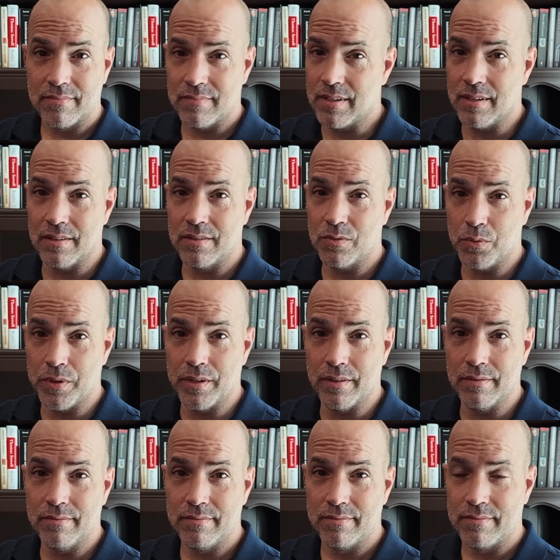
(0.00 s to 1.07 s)
That's yeah,
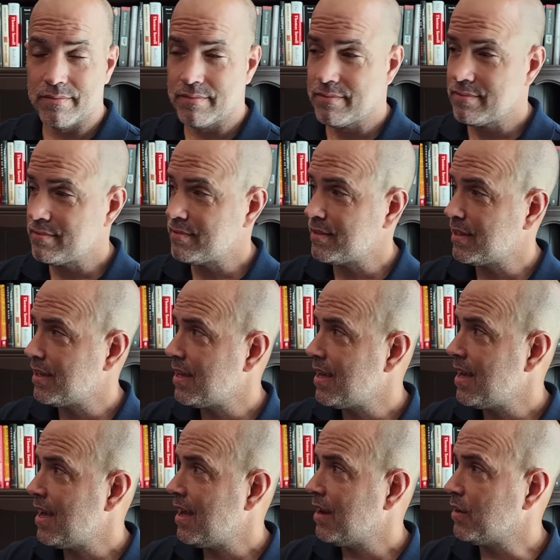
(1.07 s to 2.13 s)
weird.
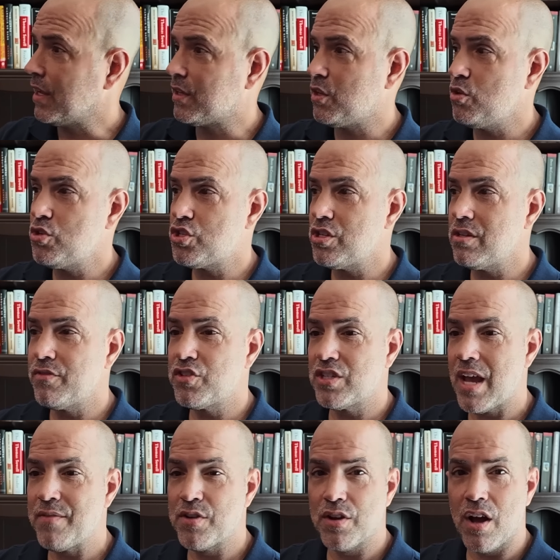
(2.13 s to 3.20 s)
I'm like, you shouldn't have
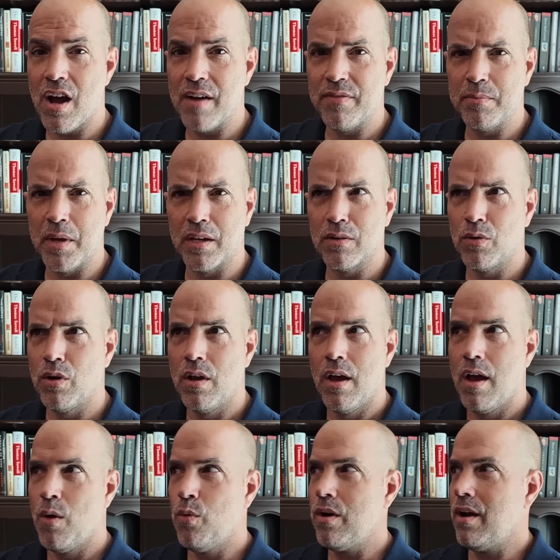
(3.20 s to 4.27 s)
shaved it off. I'm like,
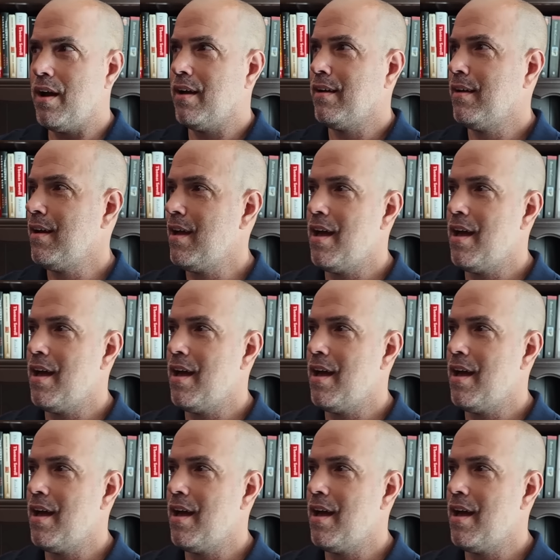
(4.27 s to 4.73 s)
what?